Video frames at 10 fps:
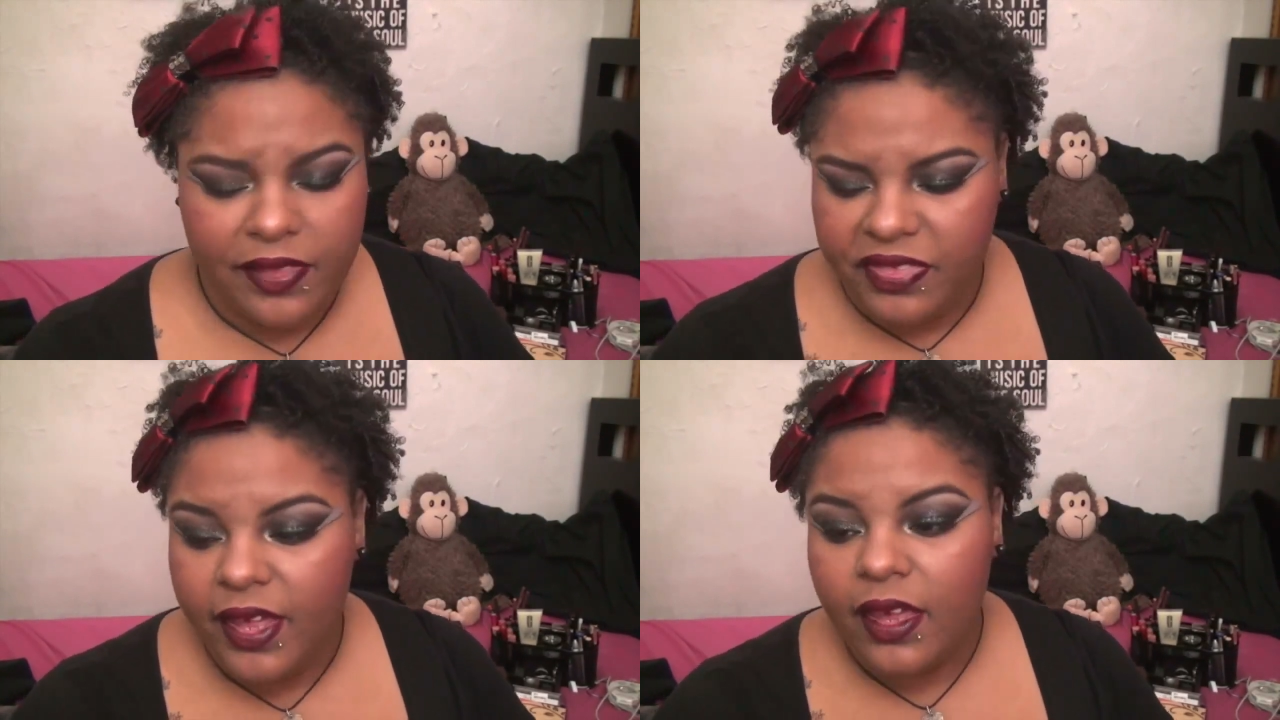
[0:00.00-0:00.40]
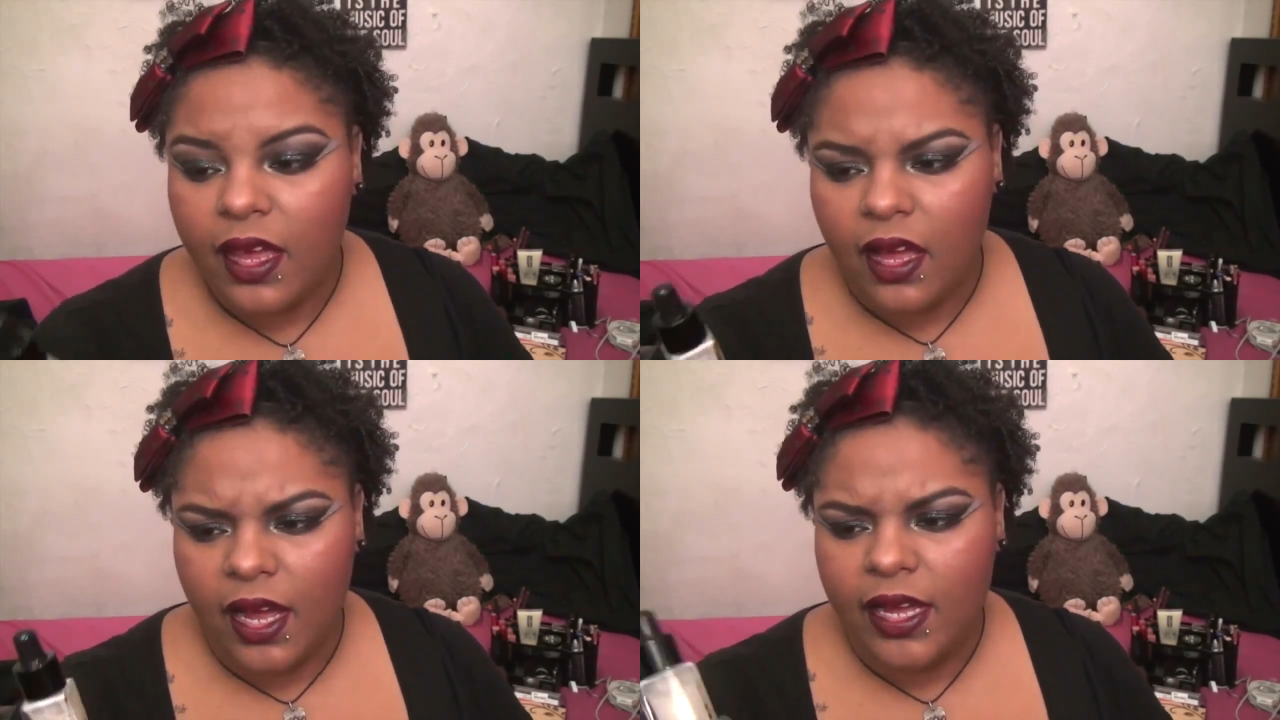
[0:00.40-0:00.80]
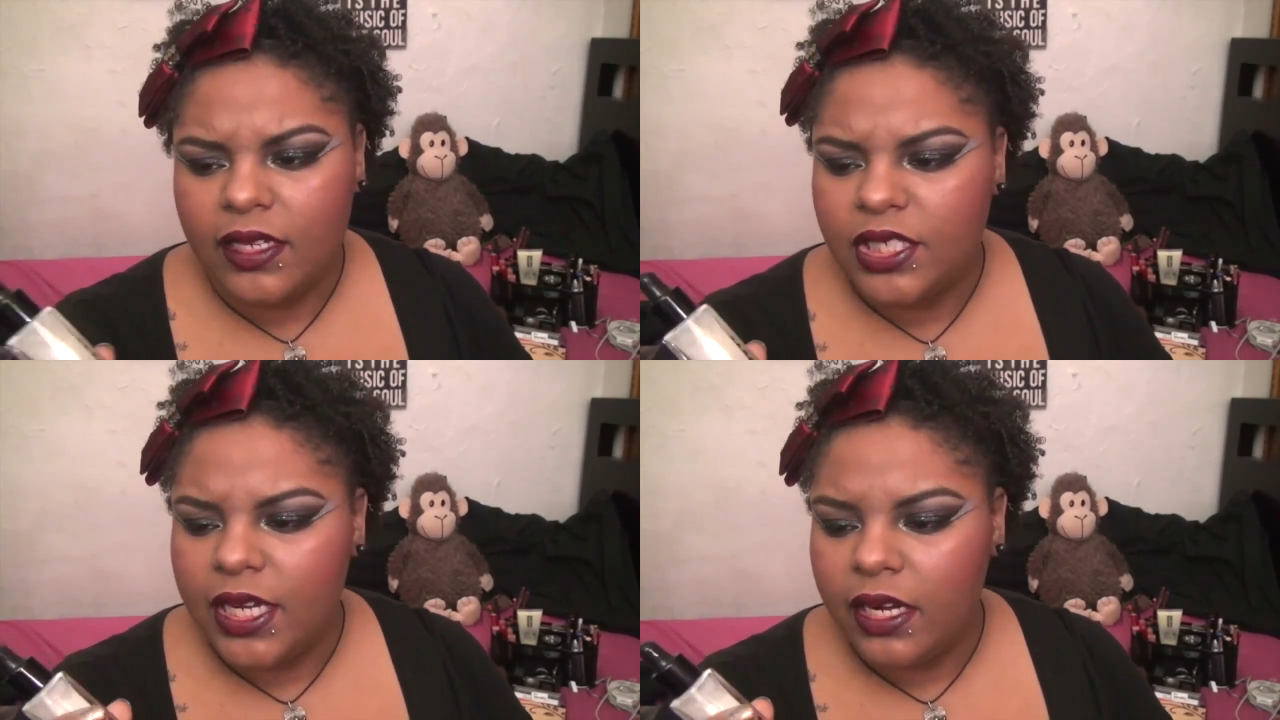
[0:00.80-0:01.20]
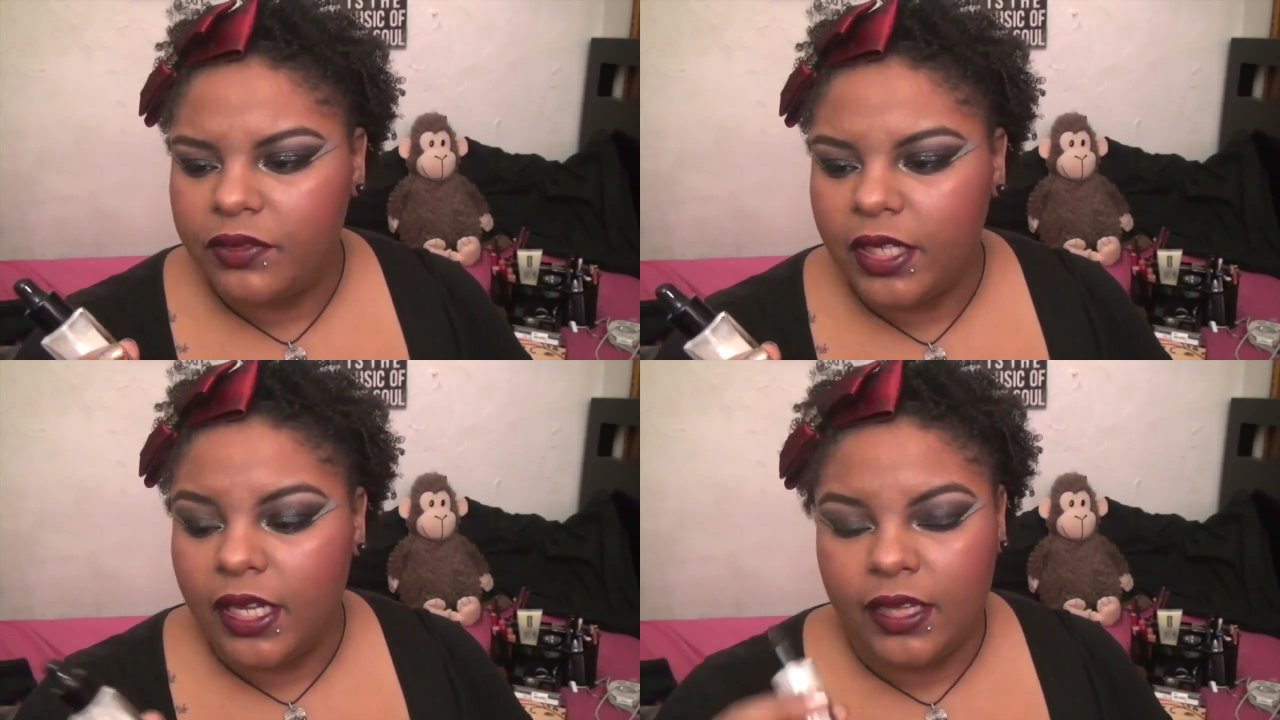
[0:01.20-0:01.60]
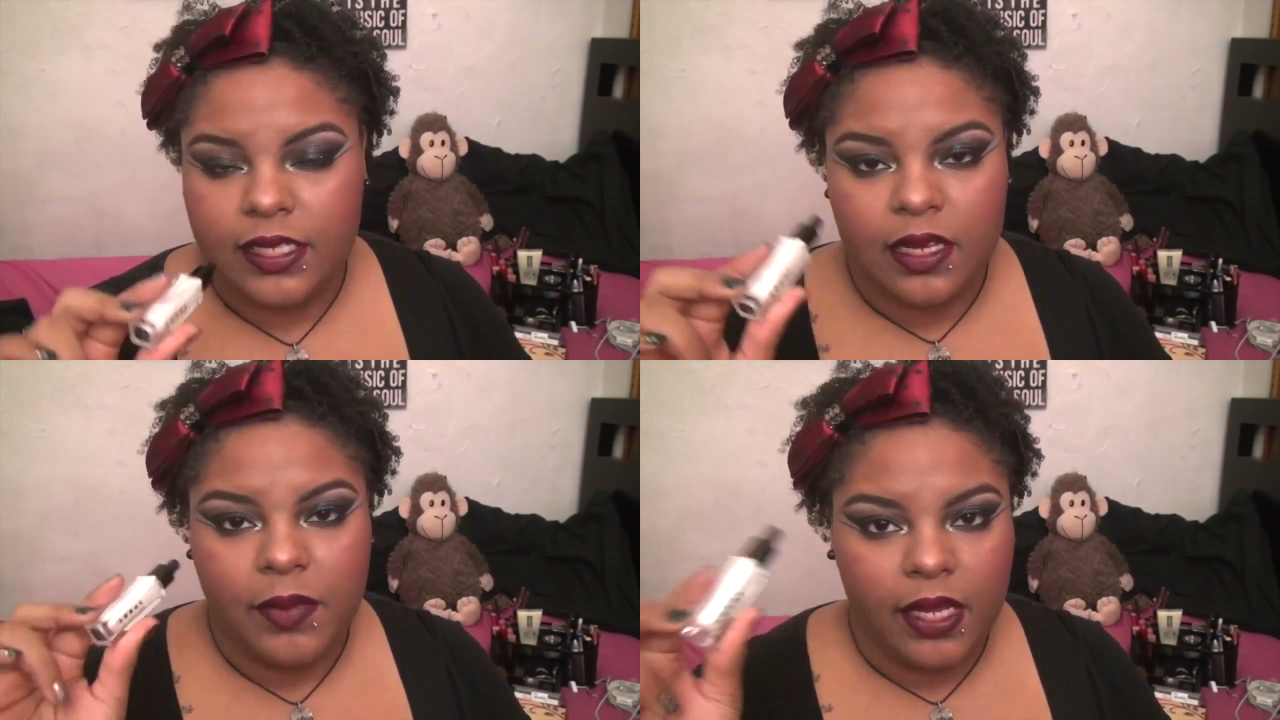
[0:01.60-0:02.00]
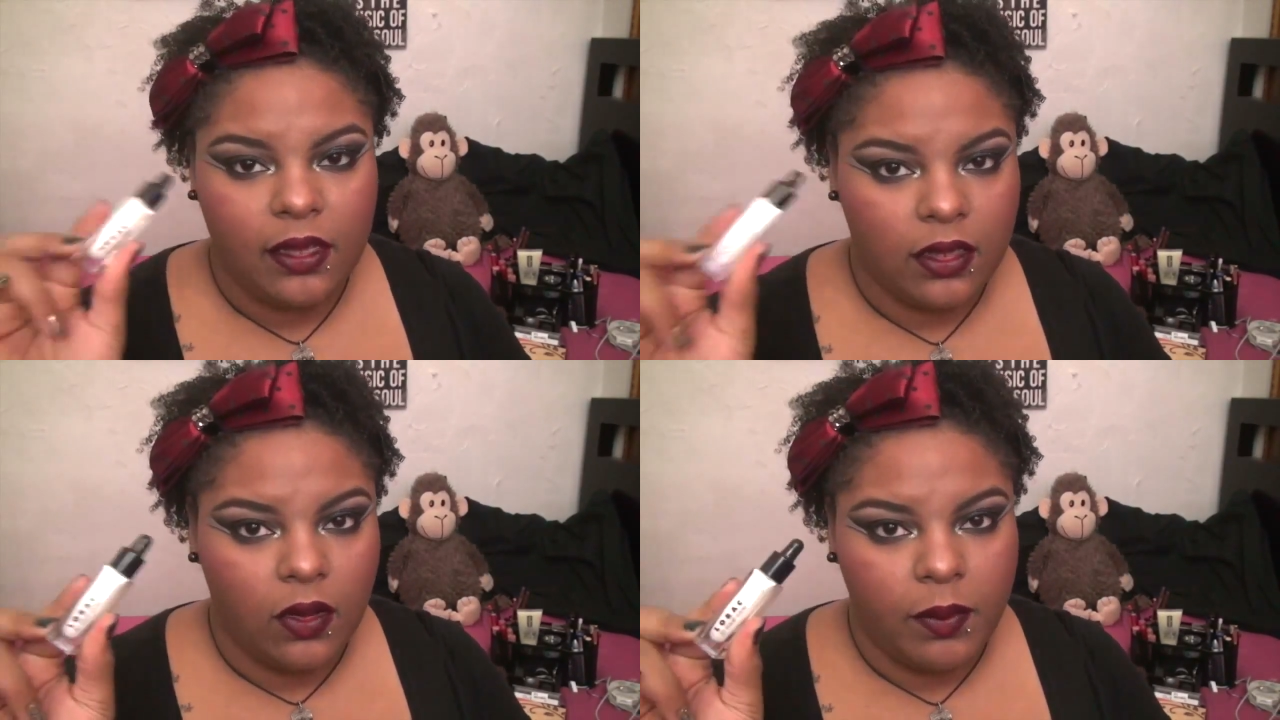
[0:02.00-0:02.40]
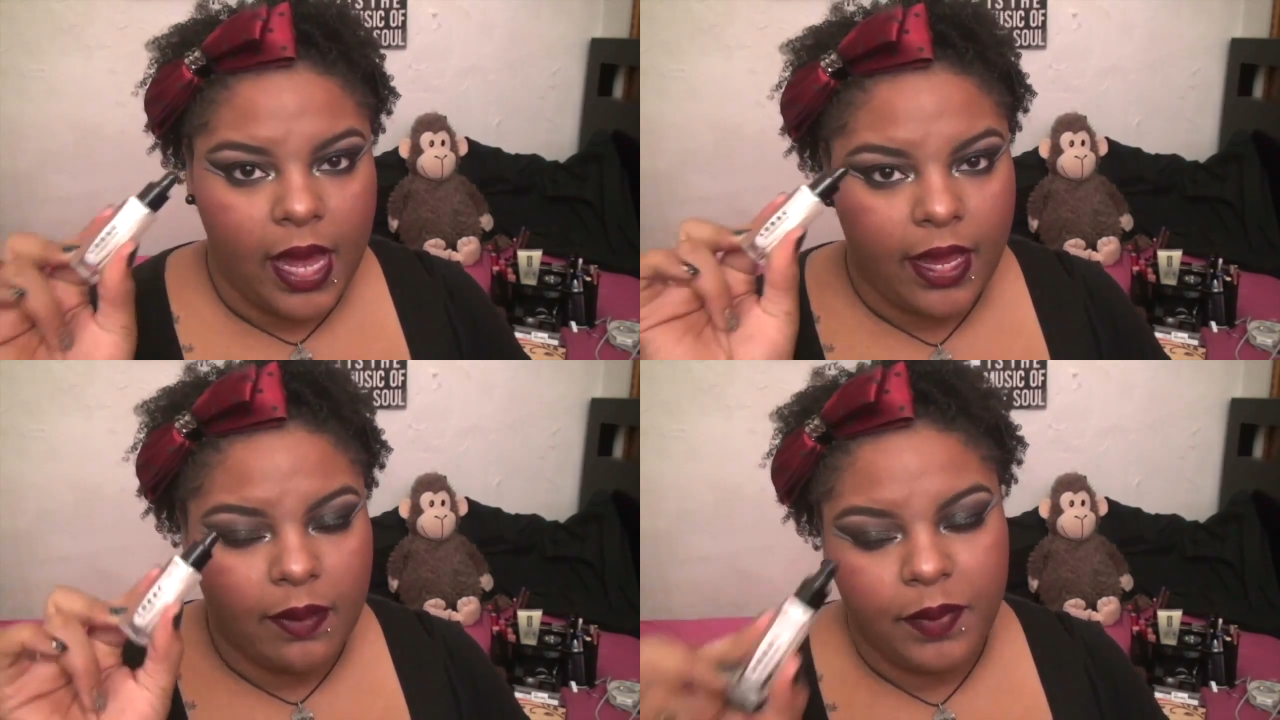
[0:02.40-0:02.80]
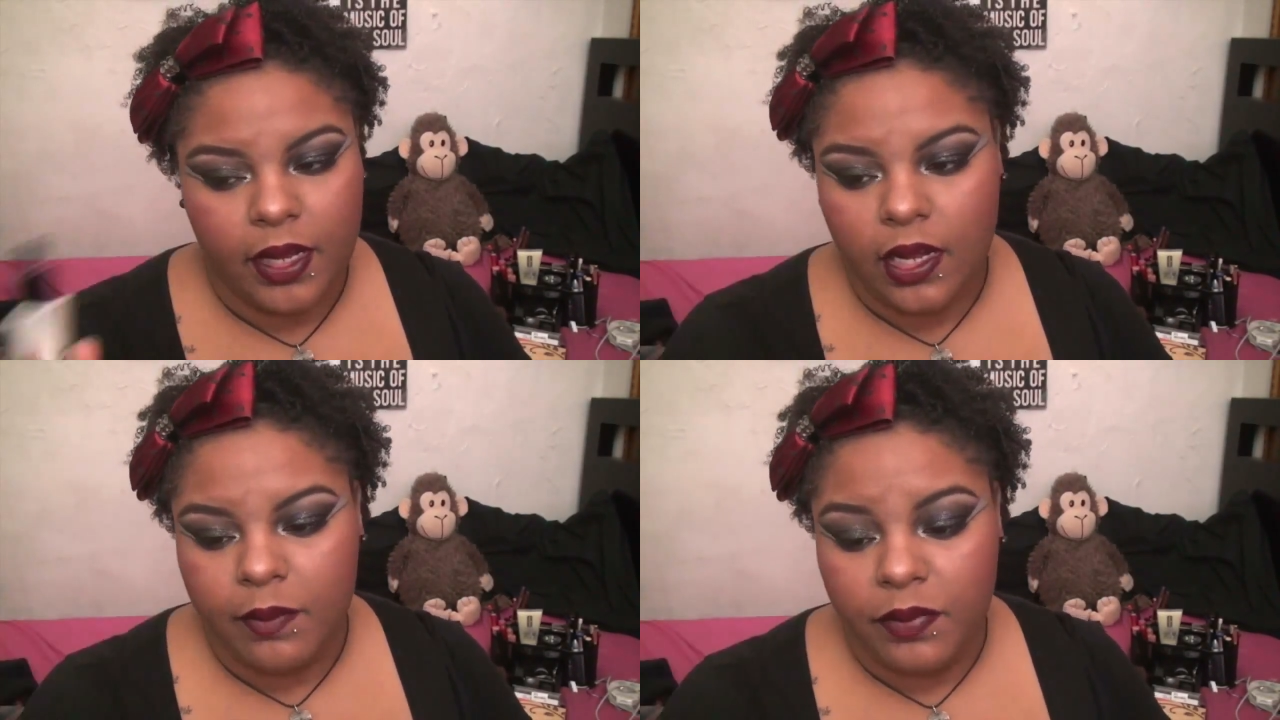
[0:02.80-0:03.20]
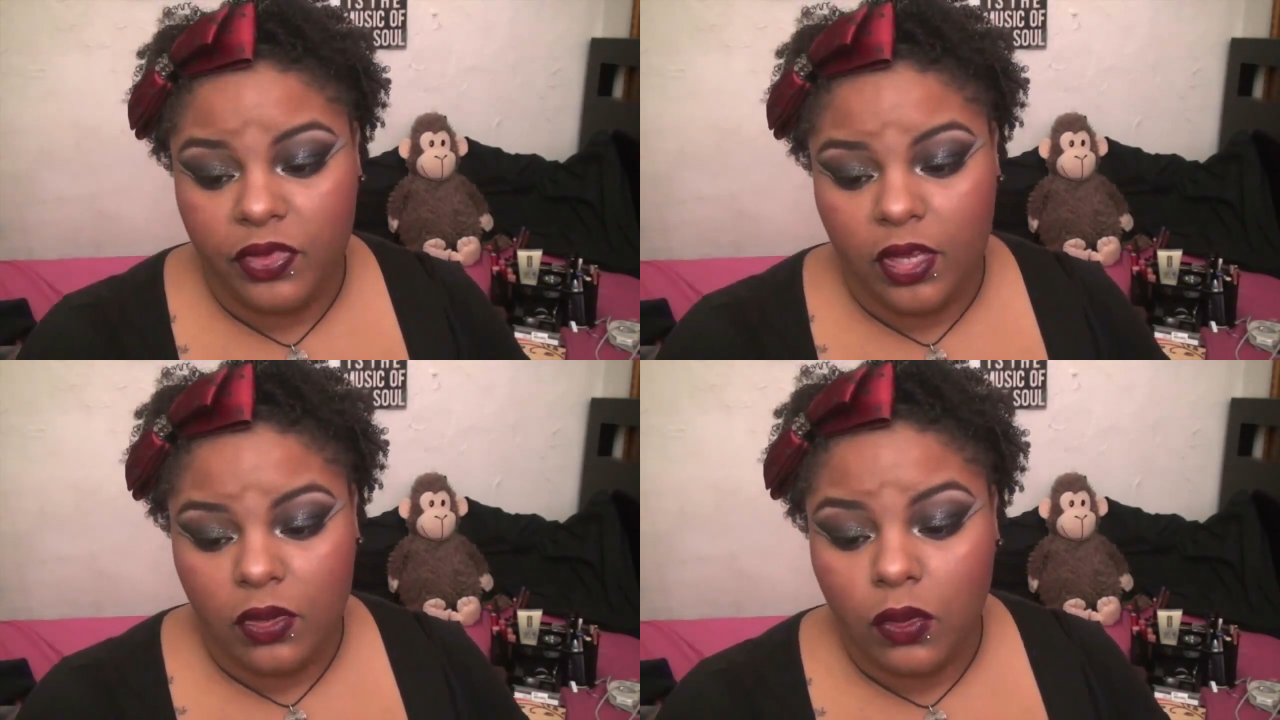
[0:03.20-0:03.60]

Speaker 1: I think I actually kind of really like this. I might go back and pick up the